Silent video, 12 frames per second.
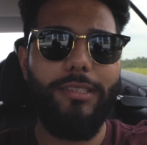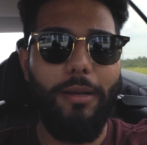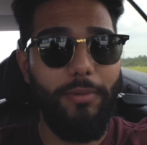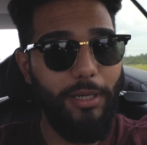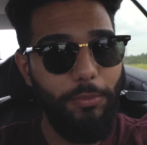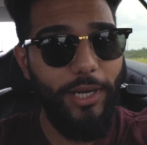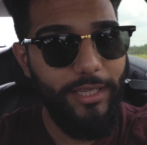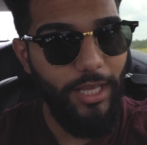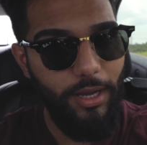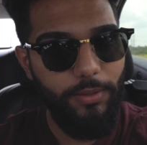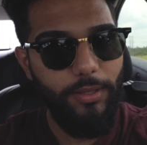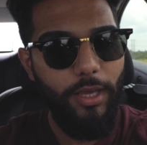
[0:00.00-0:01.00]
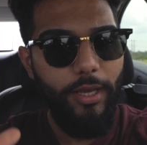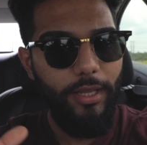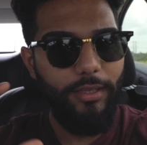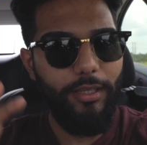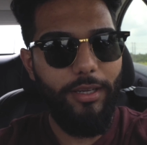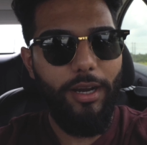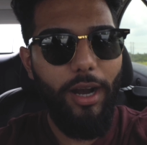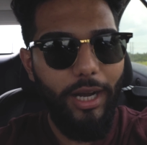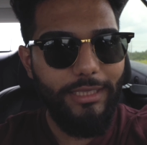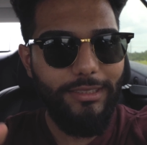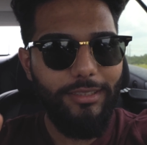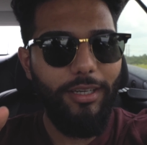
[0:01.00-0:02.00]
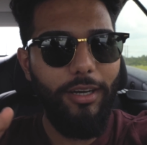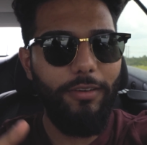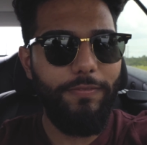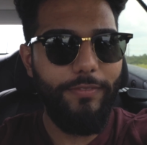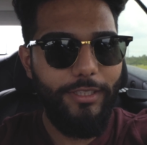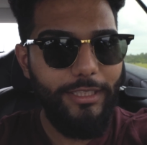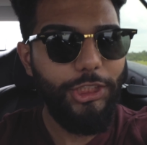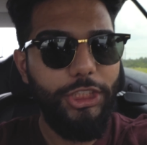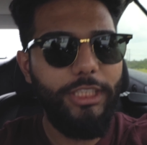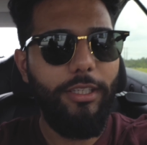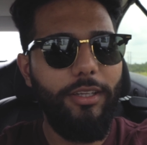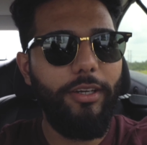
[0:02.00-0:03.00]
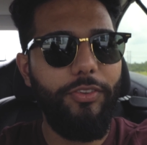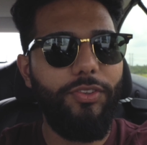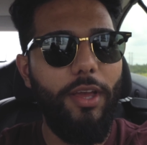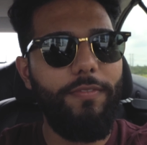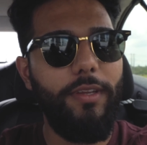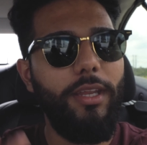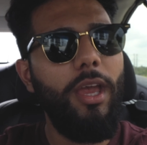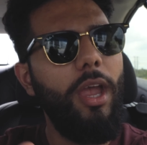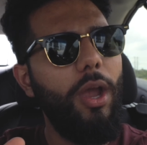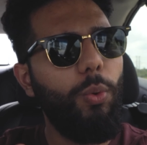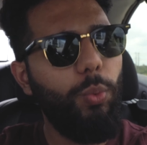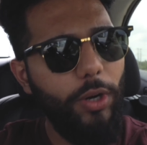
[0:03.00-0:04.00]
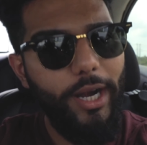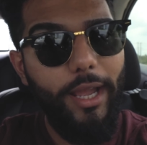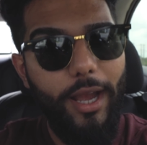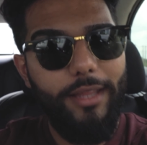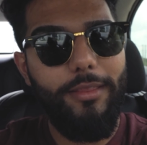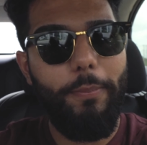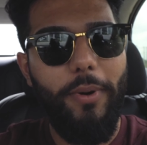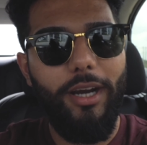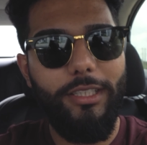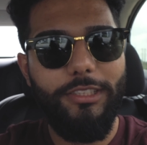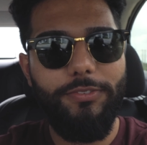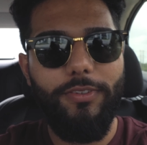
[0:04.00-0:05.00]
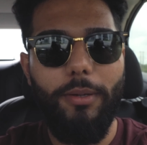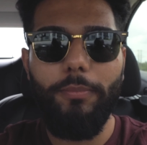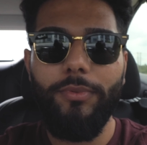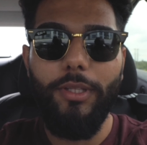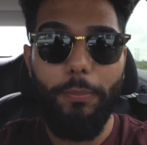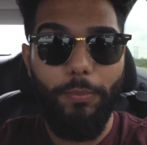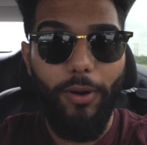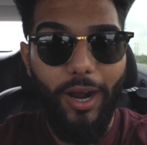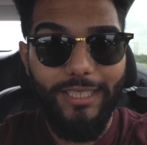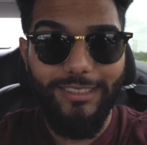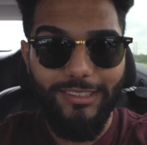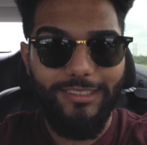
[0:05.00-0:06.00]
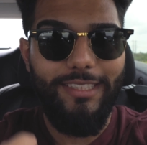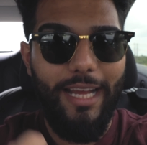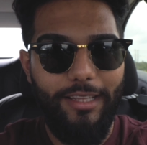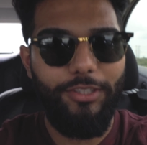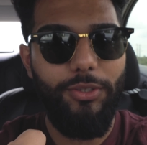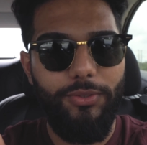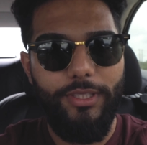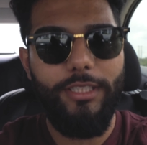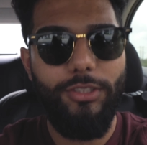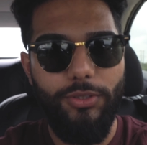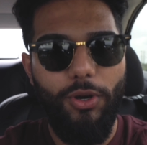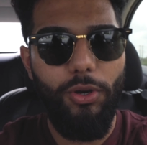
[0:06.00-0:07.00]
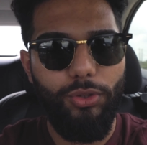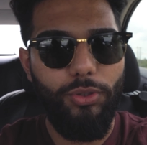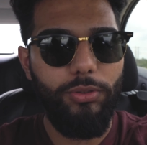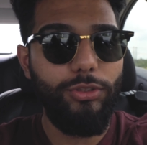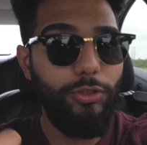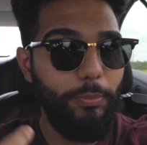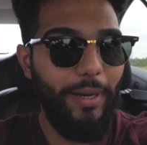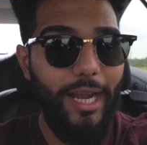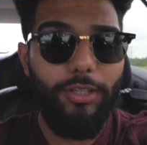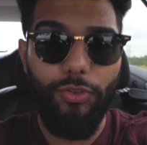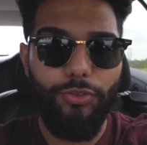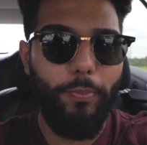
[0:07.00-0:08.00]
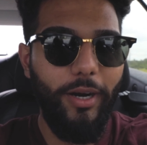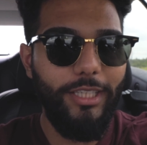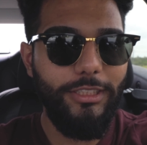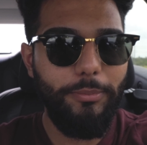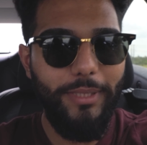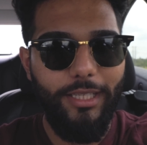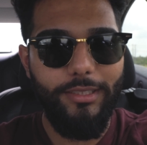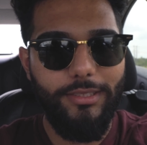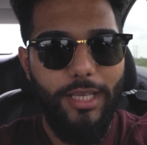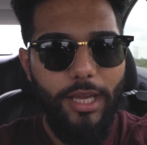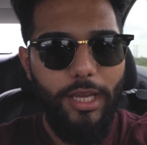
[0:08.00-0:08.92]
I'm gonna break down the cost of this G37, where I got the parts from, the process that you need to go through to buy those parts, because